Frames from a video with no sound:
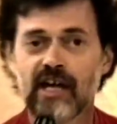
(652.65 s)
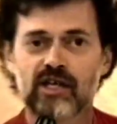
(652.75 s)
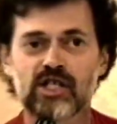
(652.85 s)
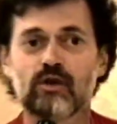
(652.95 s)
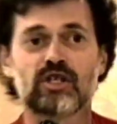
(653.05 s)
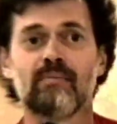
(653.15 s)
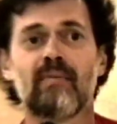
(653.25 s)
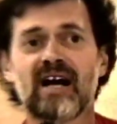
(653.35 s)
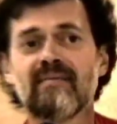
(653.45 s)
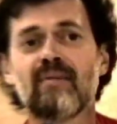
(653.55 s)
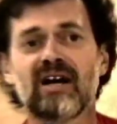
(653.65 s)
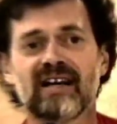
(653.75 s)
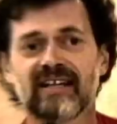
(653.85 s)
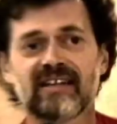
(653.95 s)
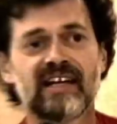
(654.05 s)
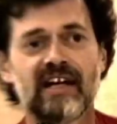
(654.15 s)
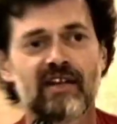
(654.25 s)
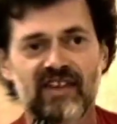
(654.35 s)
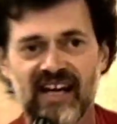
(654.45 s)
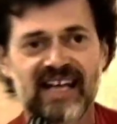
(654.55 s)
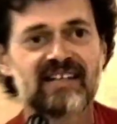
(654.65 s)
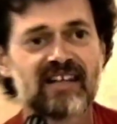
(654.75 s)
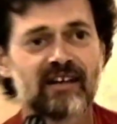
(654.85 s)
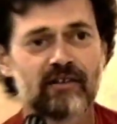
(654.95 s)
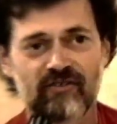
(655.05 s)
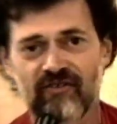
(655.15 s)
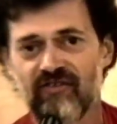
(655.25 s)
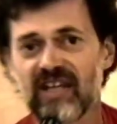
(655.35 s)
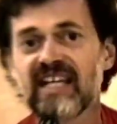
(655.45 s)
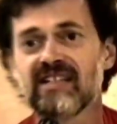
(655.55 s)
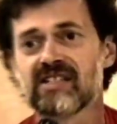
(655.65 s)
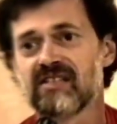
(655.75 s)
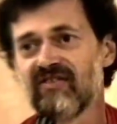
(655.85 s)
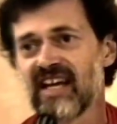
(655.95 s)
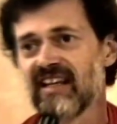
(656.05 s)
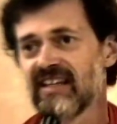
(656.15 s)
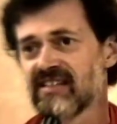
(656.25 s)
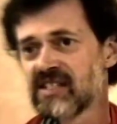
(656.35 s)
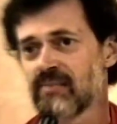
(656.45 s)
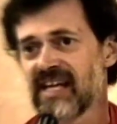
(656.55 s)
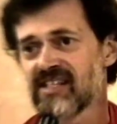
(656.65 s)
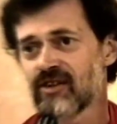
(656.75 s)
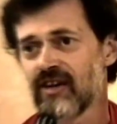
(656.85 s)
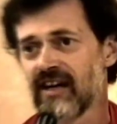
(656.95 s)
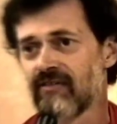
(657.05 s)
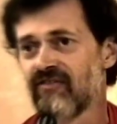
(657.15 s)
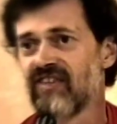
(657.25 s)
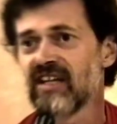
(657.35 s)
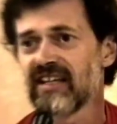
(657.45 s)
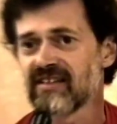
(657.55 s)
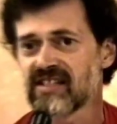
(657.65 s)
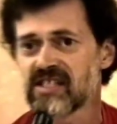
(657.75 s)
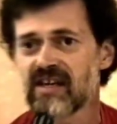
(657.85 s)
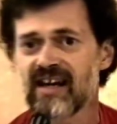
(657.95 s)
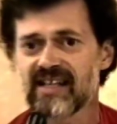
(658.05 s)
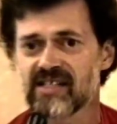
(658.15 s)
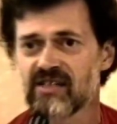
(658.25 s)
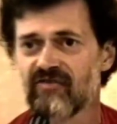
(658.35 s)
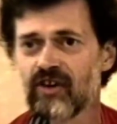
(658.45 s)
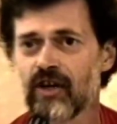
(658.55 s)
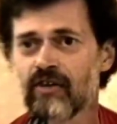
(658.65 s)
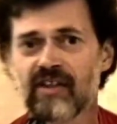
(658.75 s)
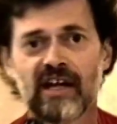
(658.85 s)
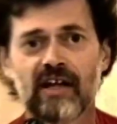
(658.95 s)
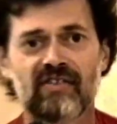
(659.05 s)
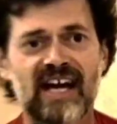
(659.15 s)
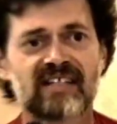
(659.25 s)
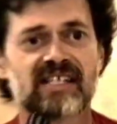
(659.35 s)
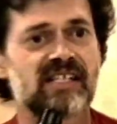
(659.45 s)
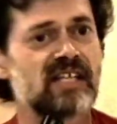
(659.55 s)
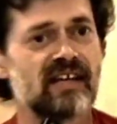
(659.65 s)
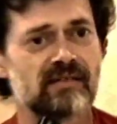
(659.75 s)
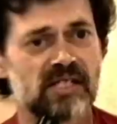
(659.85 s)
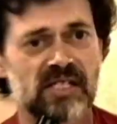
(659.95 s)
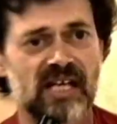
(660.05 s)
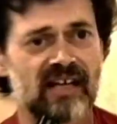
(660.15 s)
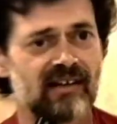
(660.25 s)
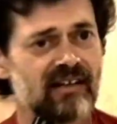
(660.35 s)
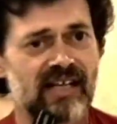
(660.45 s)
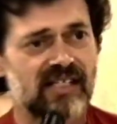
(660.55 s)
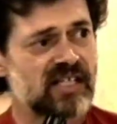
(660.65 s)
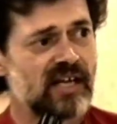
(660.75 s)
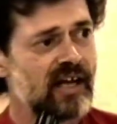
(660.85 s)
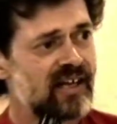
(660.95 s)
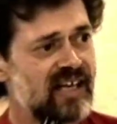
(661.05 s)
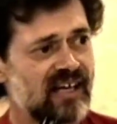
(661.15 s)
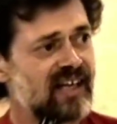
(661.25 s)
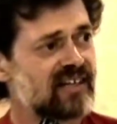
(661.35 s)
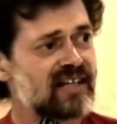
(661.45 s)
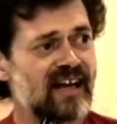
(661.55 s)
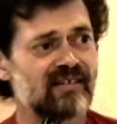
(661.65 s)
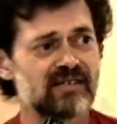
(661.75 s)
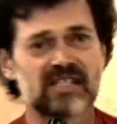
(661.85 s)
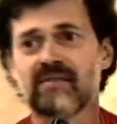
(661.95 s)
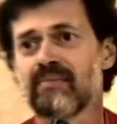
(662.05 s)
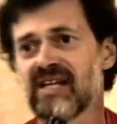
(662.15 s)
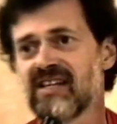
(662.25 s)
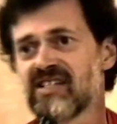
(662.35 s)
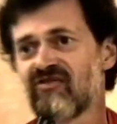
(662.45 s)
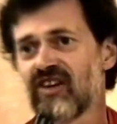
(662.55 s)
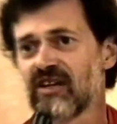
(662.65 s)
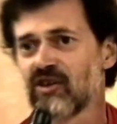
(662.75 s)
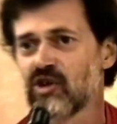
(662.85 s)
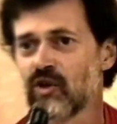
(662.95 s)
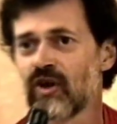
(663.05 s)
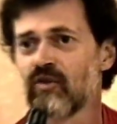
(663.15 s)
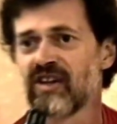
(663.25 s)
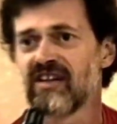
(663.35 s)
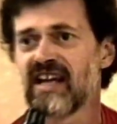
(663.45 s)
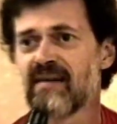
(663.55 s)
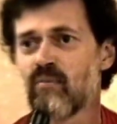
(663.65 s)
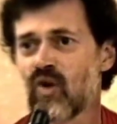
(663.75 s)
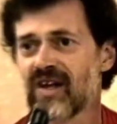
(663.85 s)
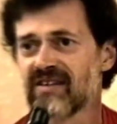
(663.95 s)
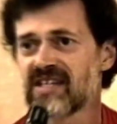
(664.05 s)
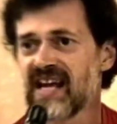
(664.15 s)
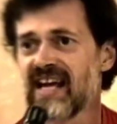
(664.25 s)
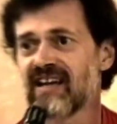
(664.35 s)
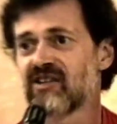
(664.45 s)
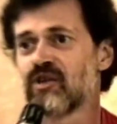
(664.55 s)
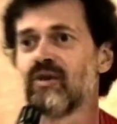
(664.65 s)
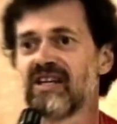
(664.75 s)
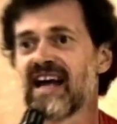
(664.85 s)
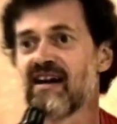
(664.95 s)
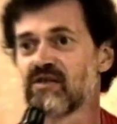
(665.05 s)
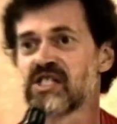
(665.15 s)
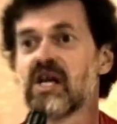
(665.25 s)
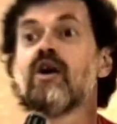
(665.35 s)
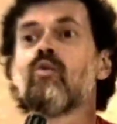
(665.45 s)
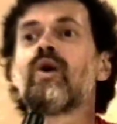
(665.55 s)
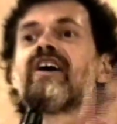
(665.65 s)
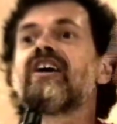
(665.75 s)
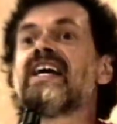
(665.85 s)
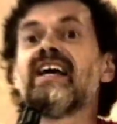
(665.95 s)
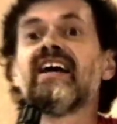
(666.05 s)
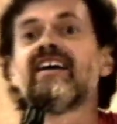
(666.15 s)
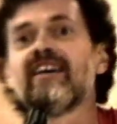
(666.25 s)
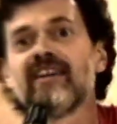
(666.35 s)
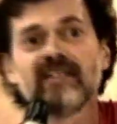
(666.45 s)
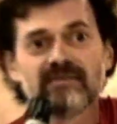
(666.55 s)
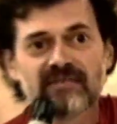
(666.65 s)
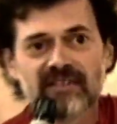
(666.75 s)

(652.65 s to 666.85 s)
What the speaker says: So to my mind, the idea of fleets of alien spacecraft filling the skies of Earth, that's as unsubtle as kicking down somebody's front door with an M1 tank to announce, we're here.